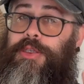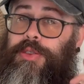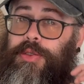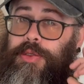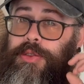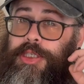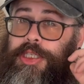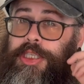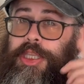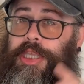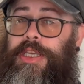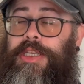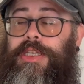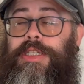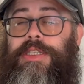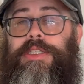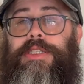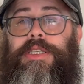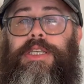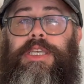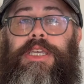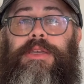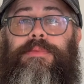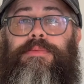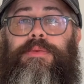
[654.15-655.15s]
So just things
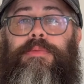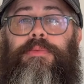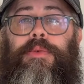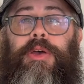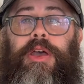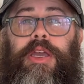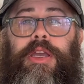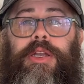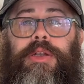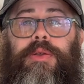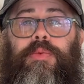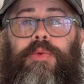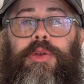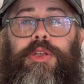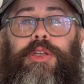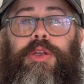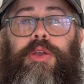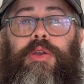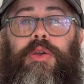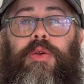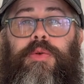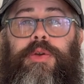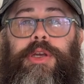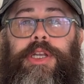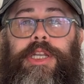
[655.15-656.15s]
to keep in mind when you're
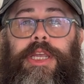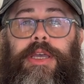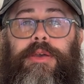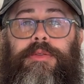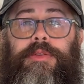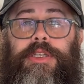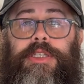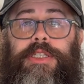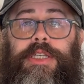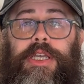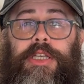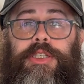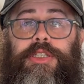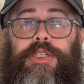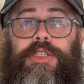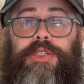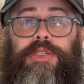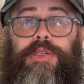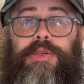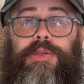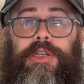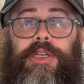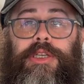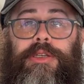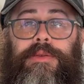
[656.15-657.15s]
going down this hatching
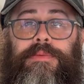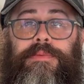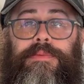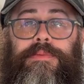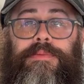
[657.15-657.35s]
journey.